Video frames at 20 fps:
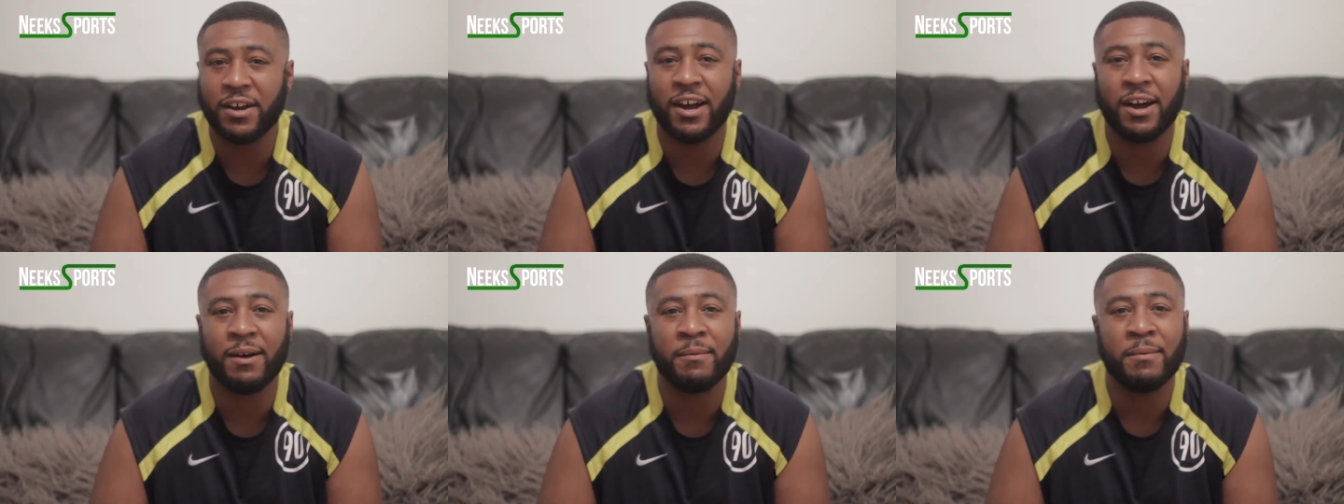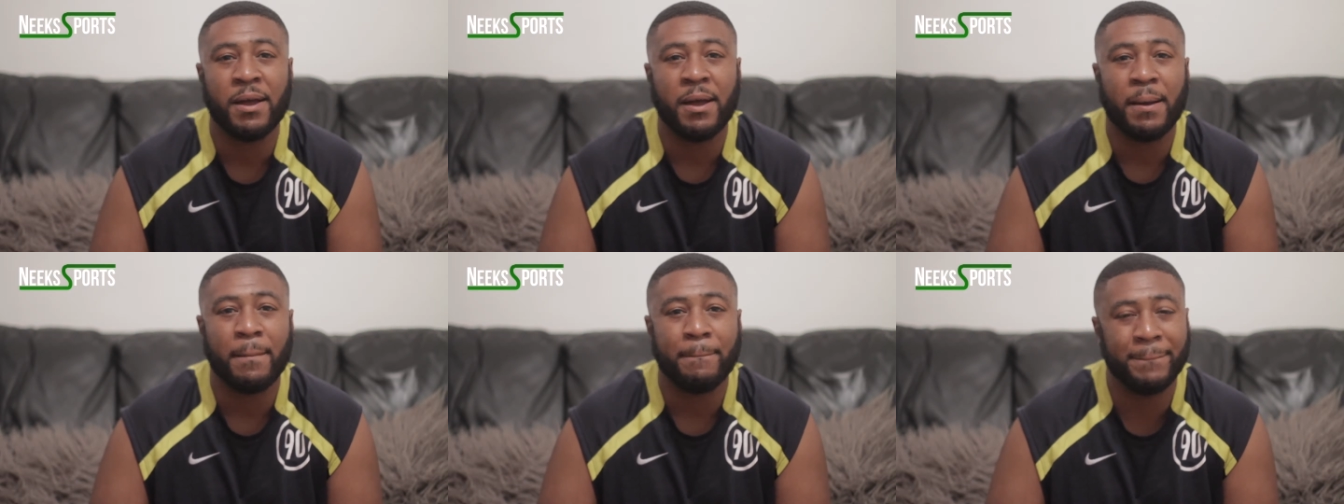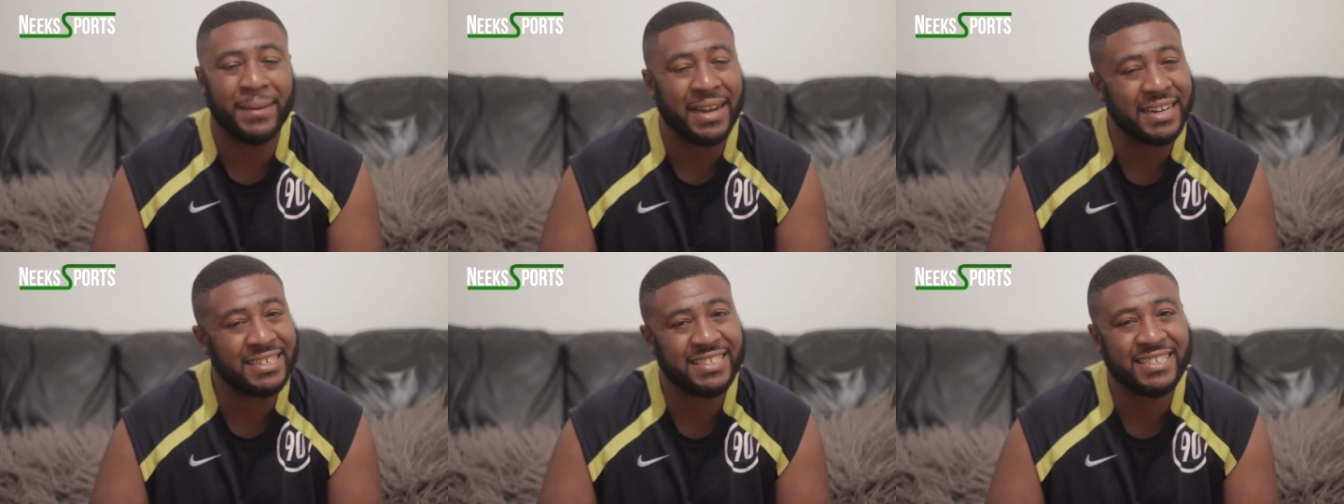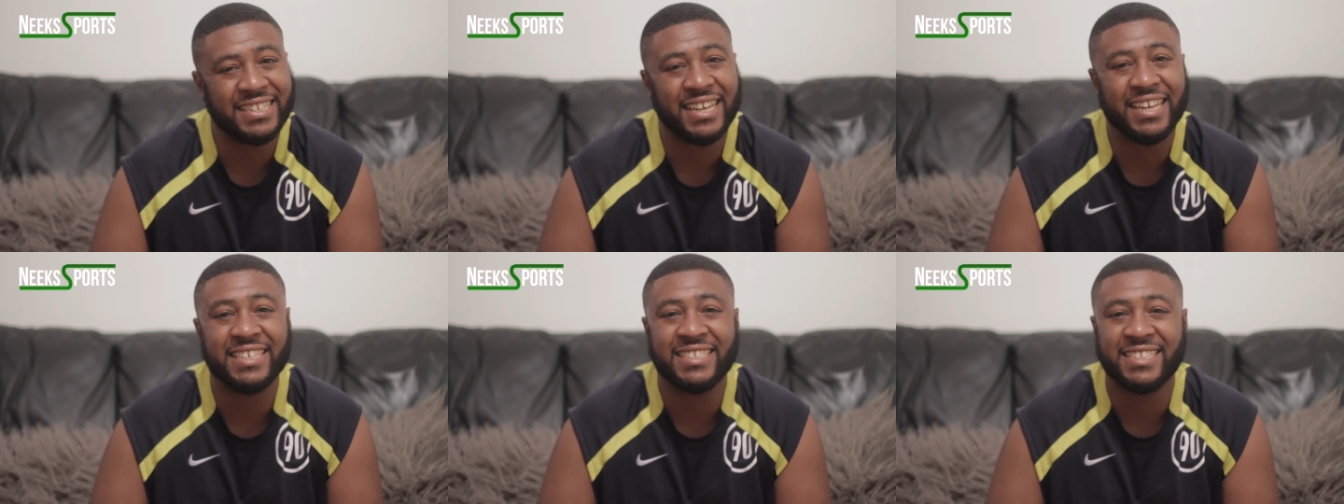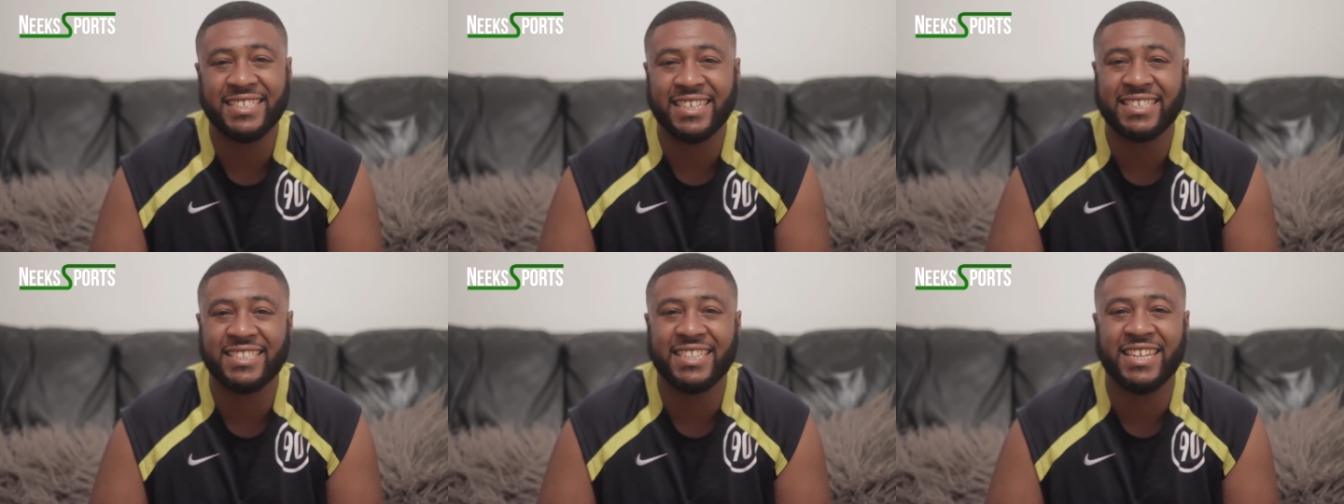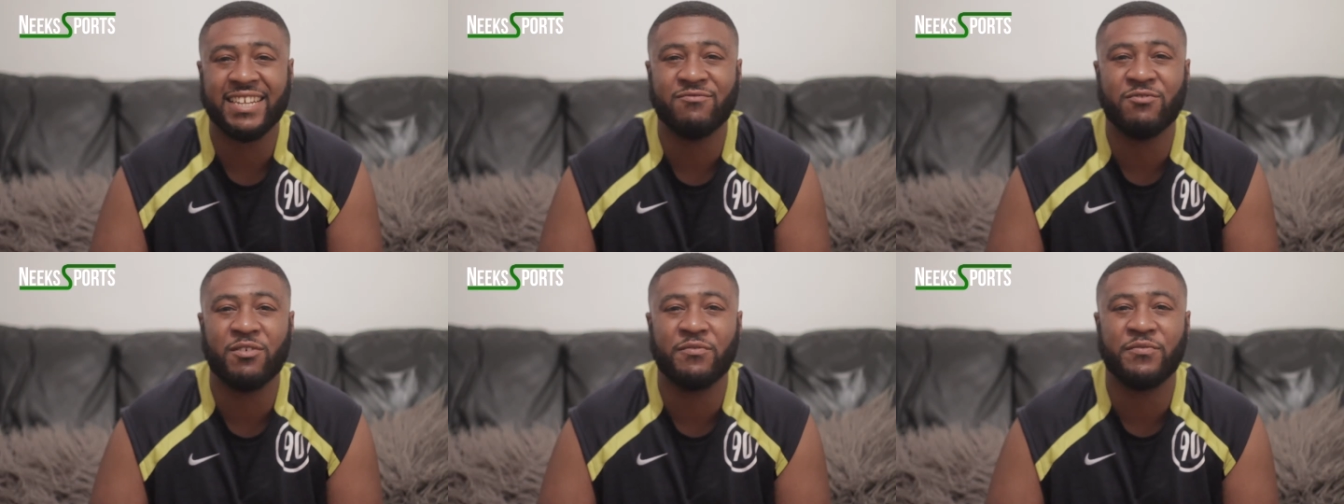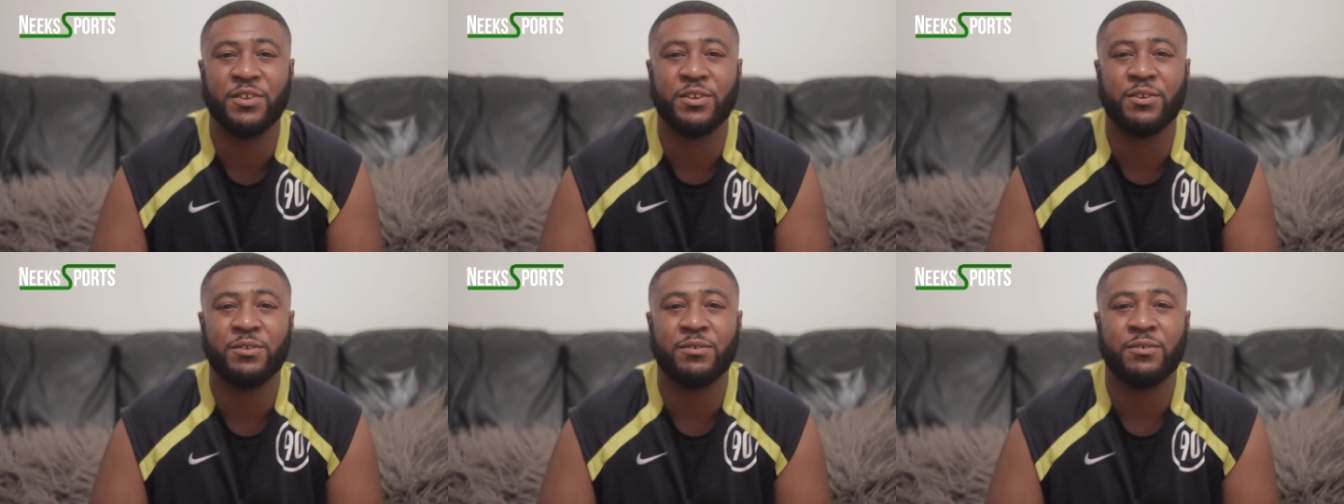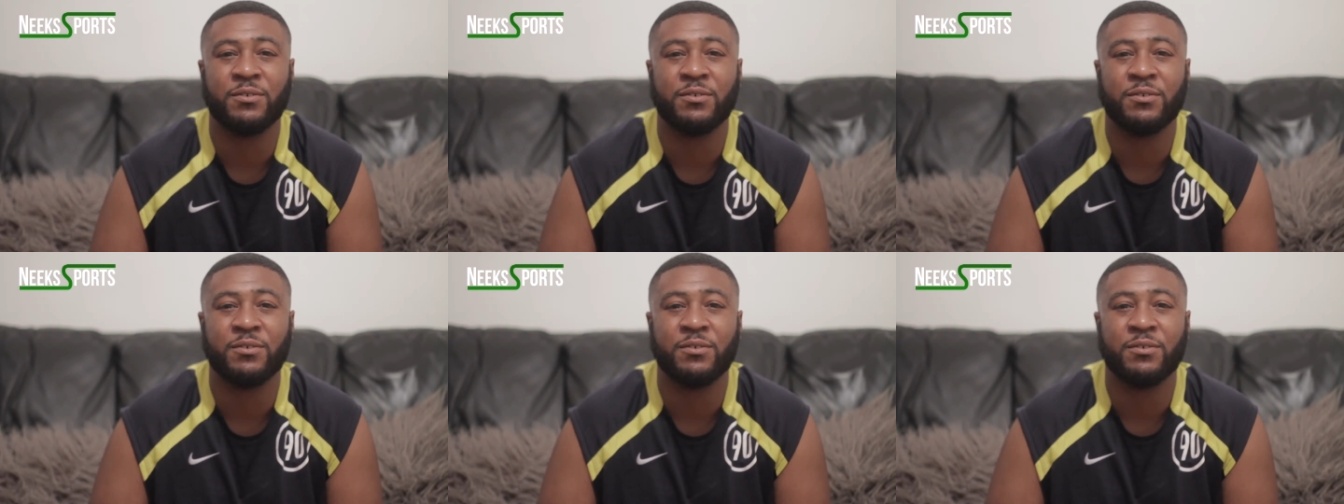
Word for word: Cup Match Day 16 review.